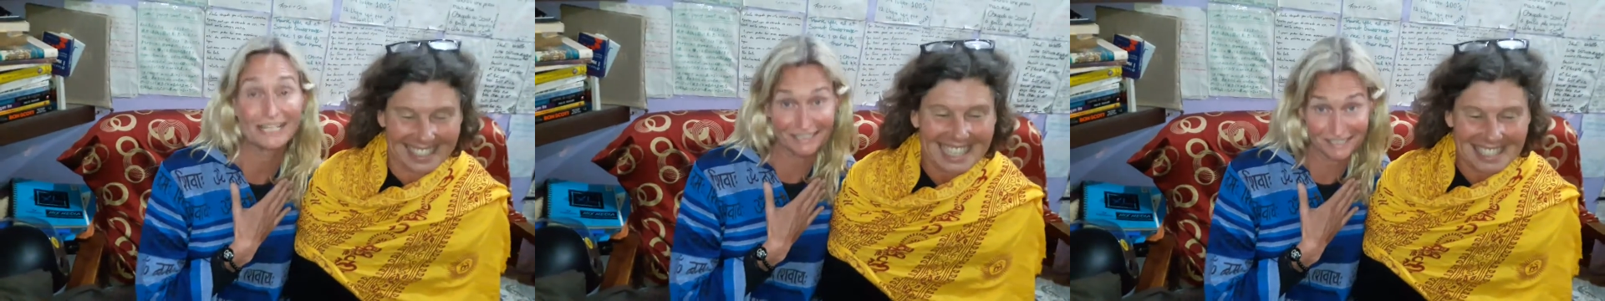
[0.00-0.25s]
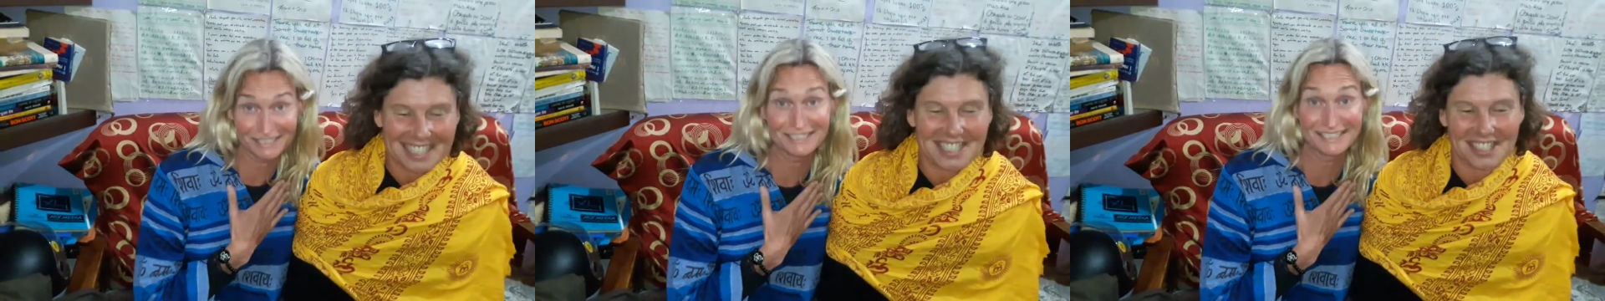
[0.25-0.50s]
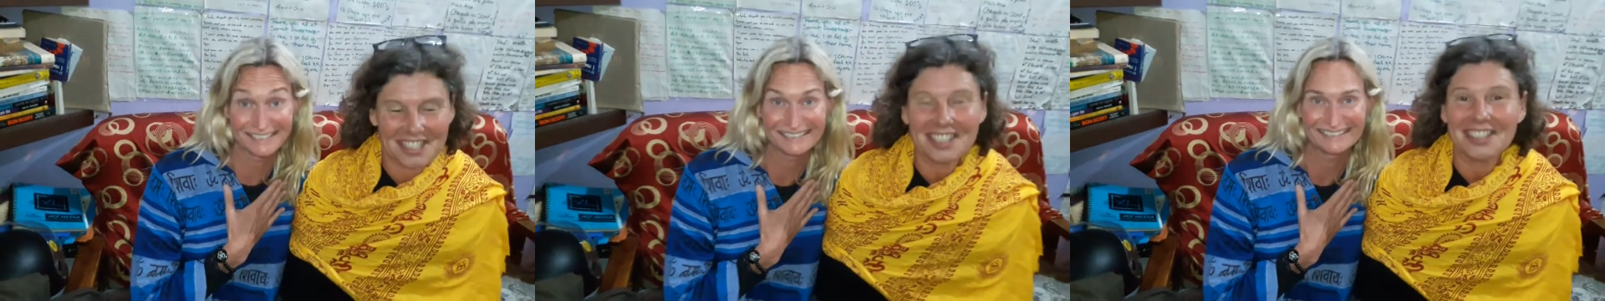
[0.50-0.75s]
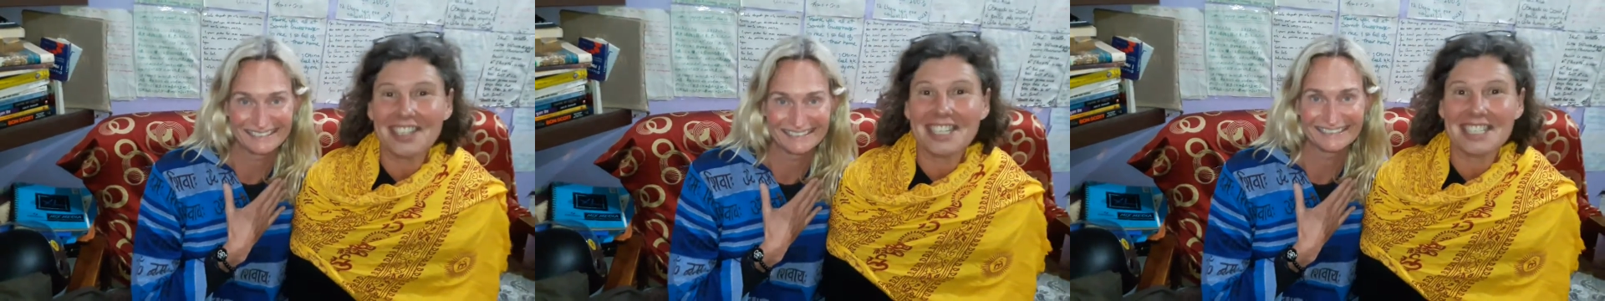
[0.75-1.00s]
Speaker 1: touched. the
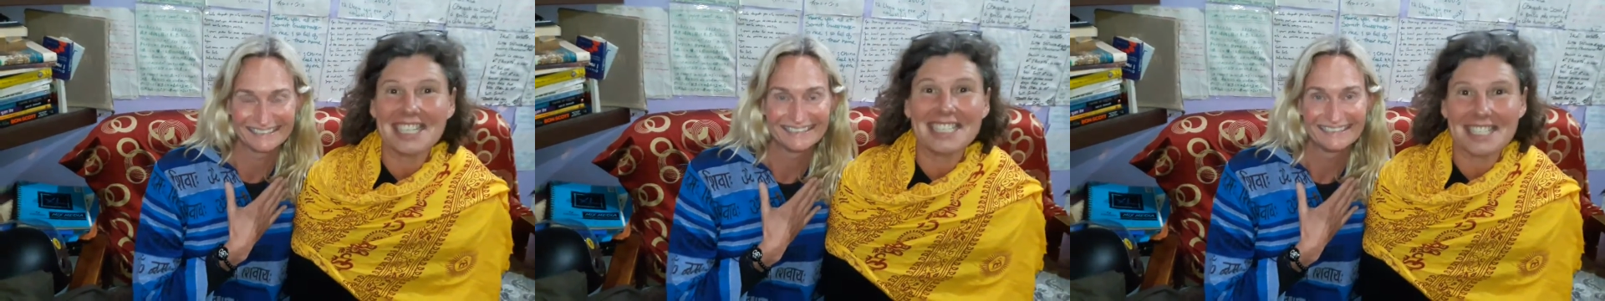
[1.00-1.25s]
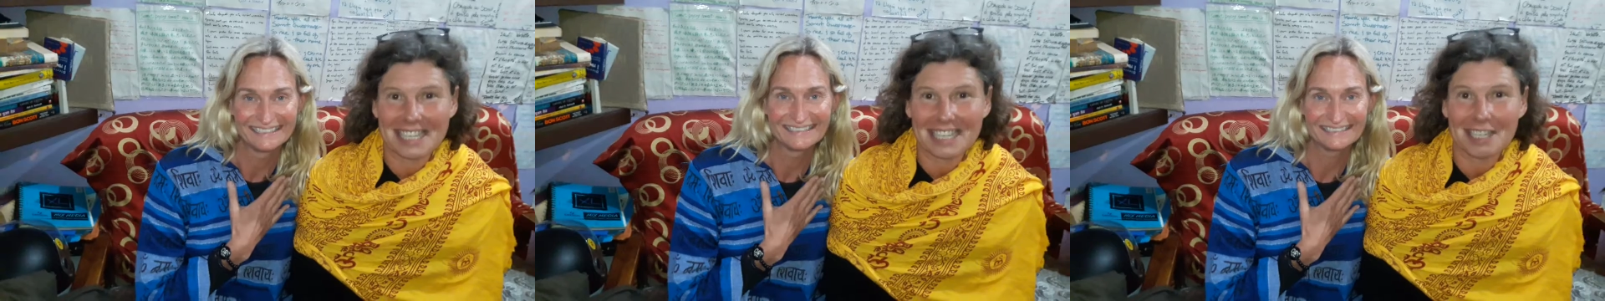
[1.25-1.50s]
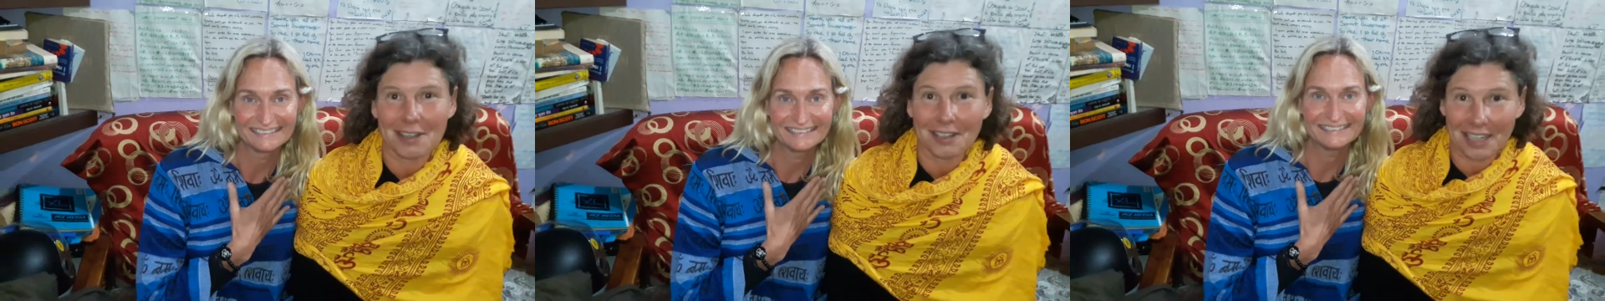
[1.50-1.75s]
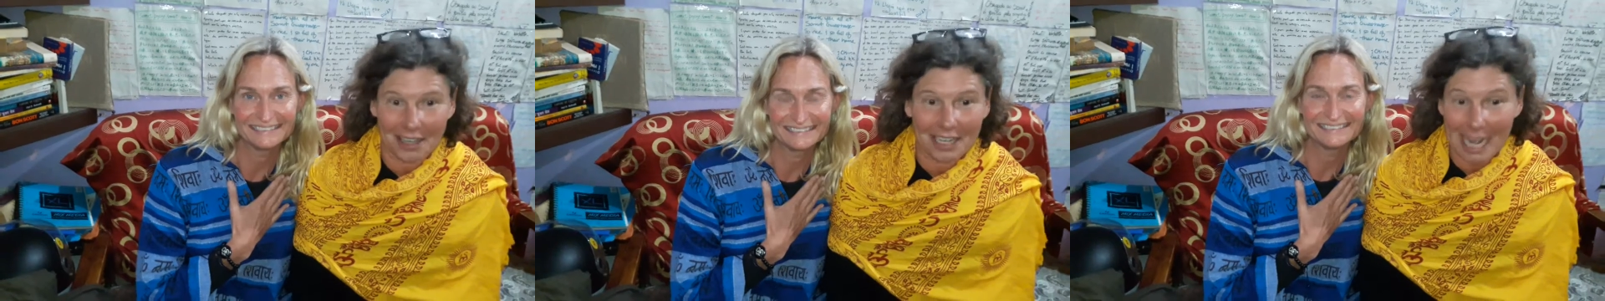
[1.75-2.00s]
children are still sitting
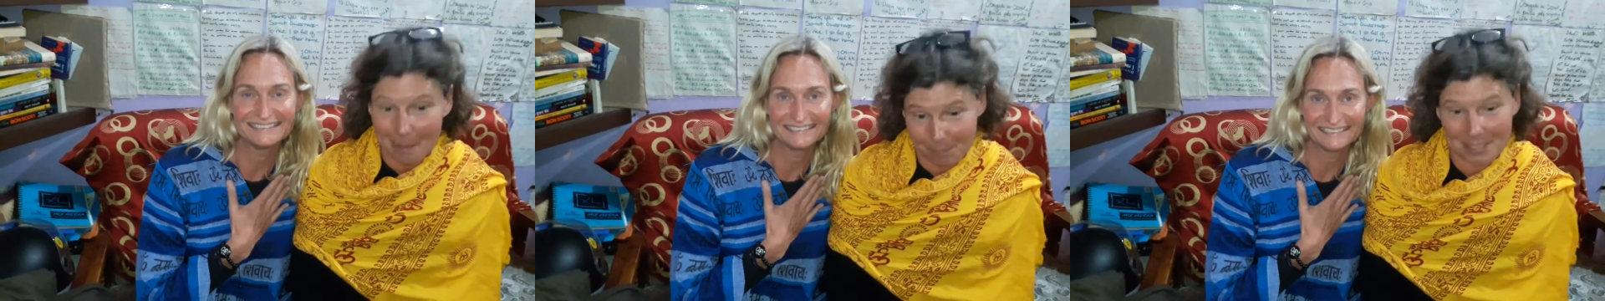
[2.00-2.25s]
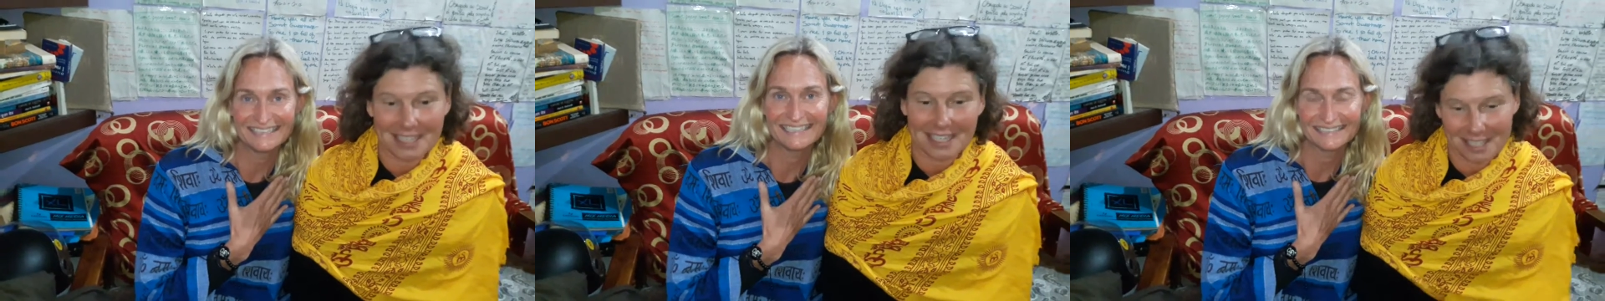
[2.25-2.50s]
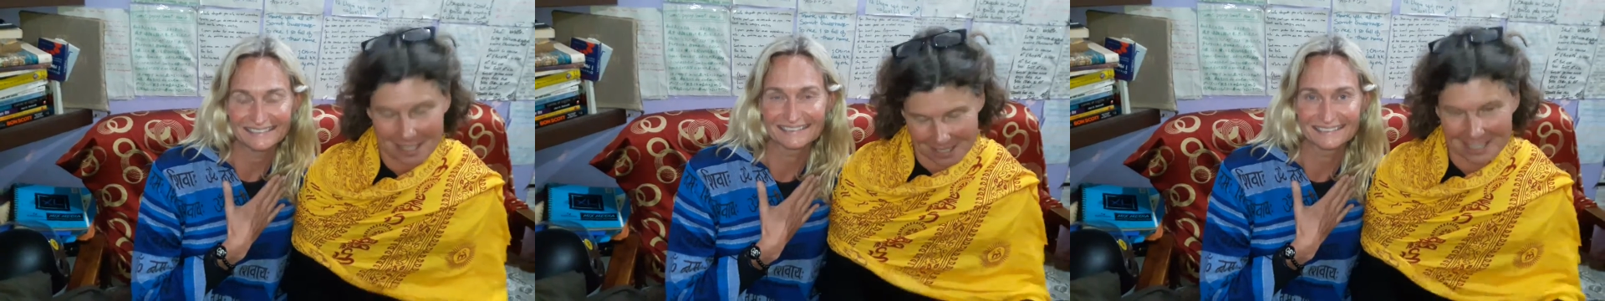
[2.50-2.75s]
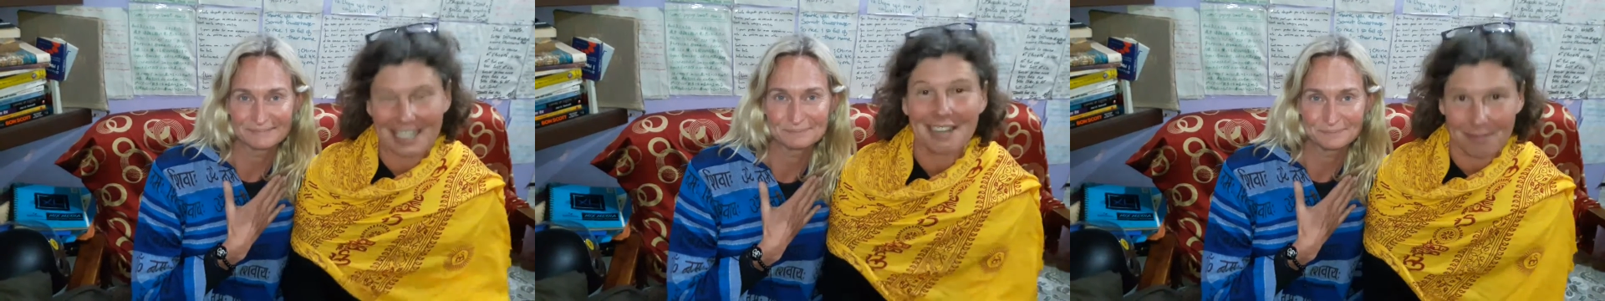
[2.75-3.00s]
on our laps. They
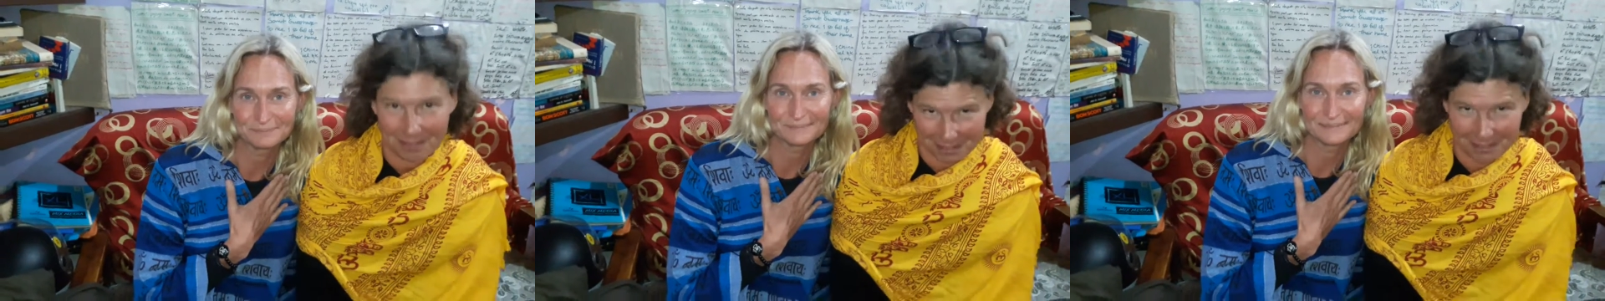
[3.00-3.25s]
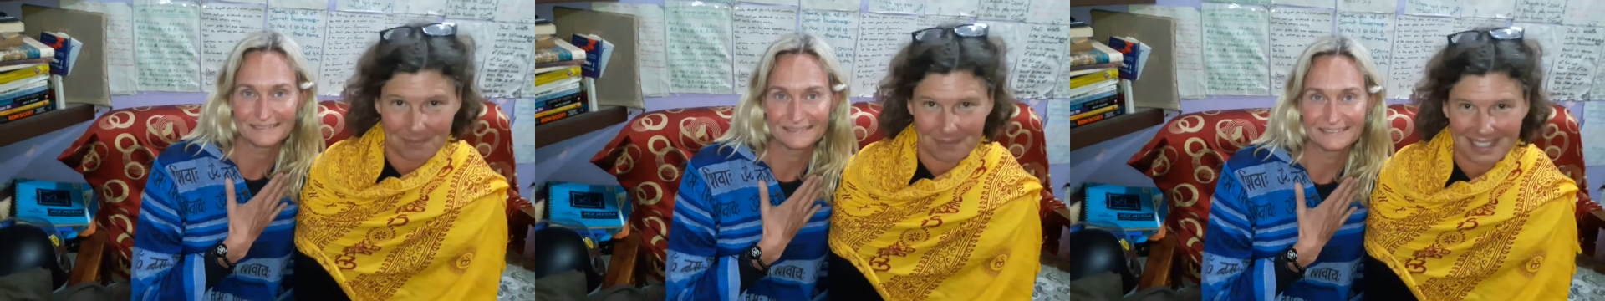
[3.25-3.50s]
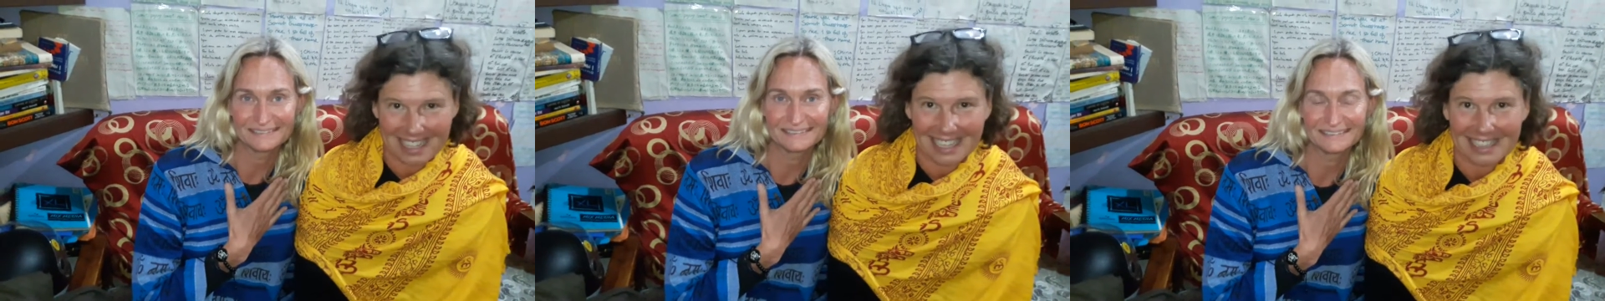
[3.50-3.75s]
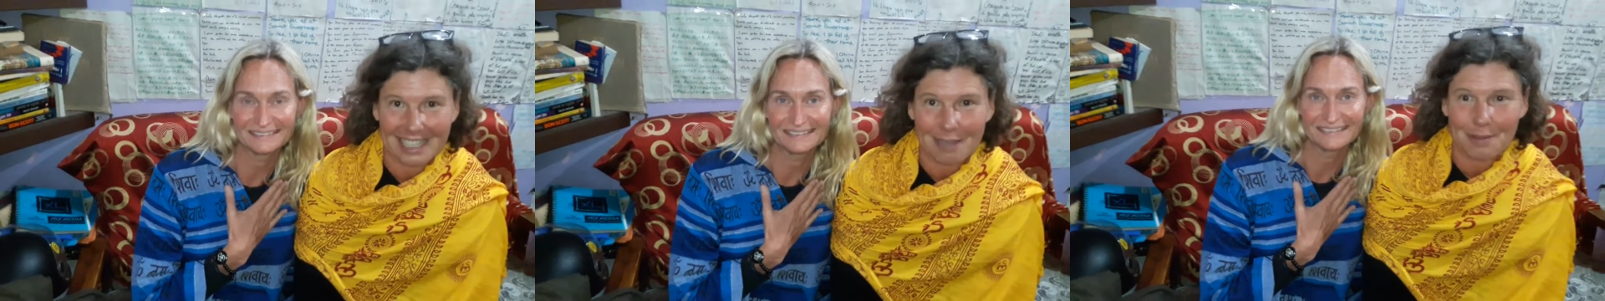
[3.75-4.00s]
just left.
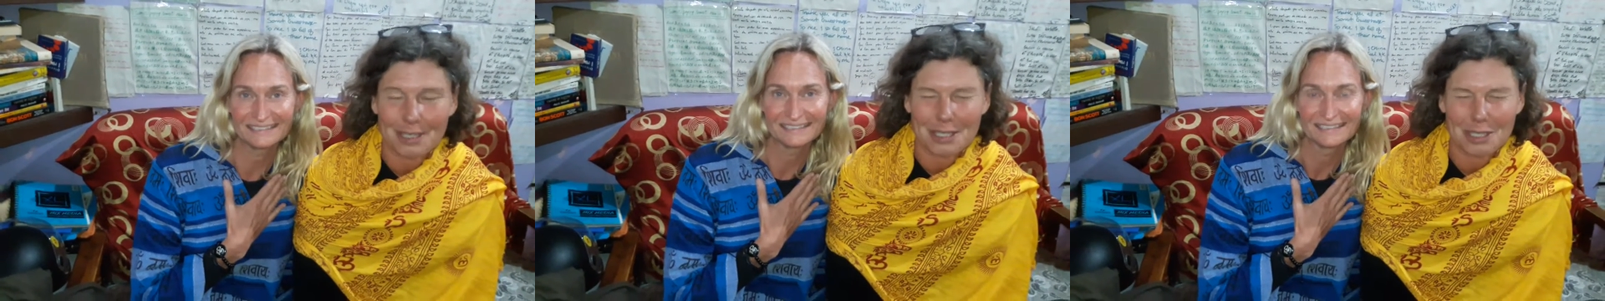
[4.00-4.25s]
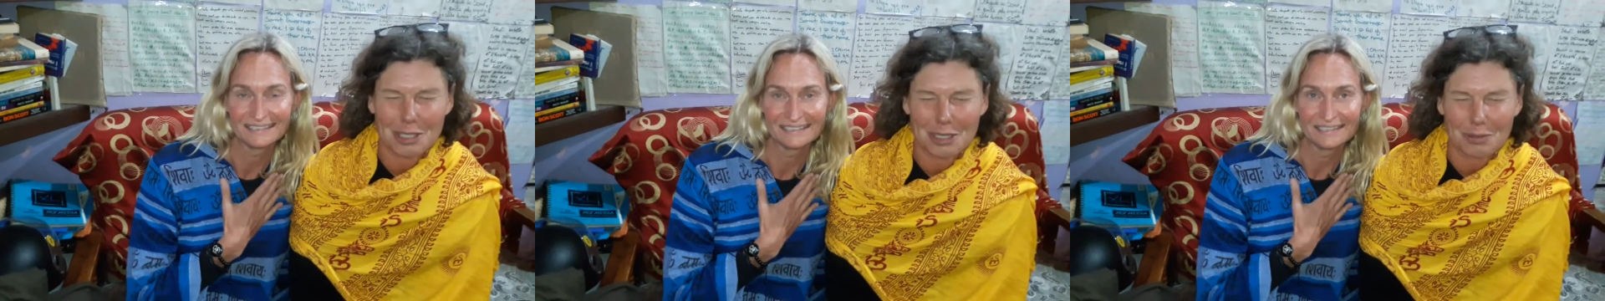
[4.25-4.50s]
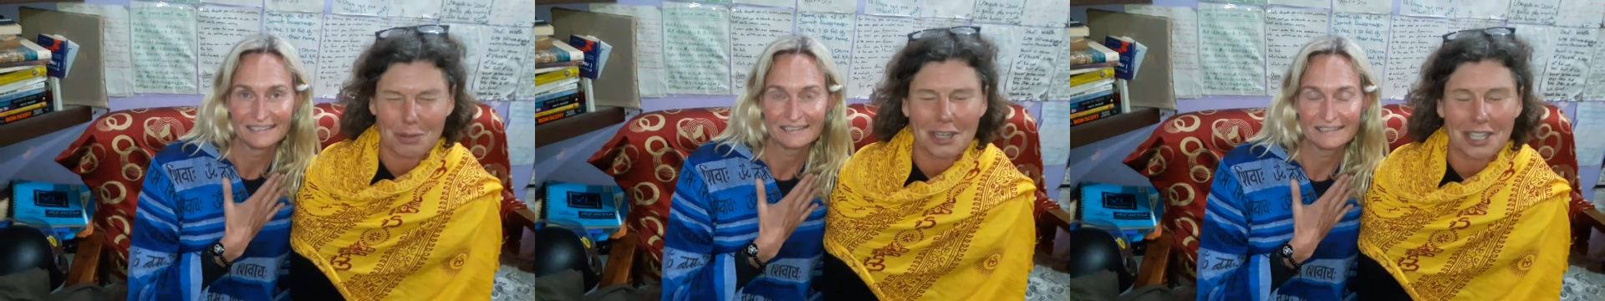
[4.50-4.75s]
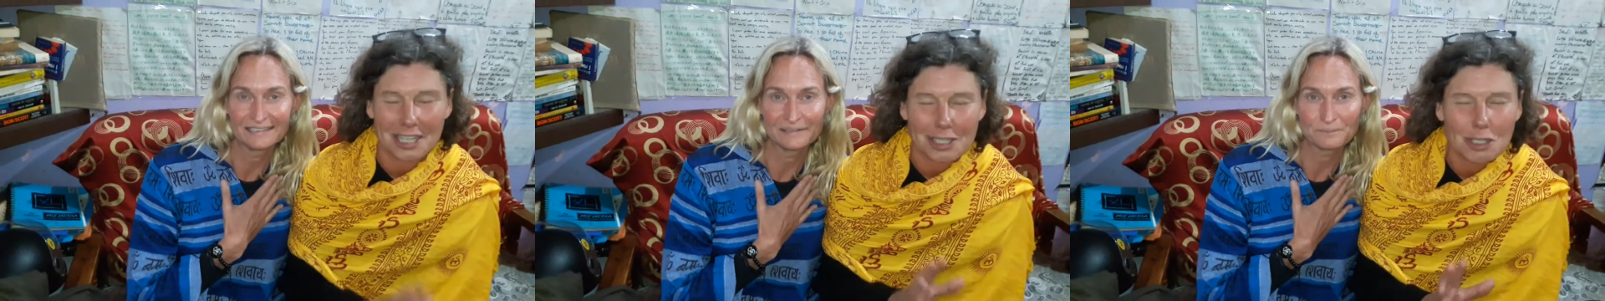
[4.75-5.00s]
Yeah, and they were
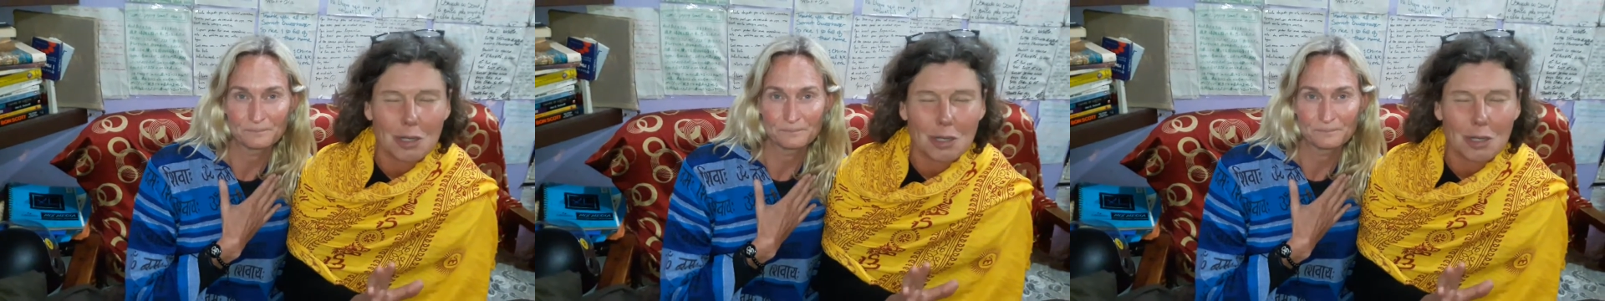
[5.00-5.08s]
working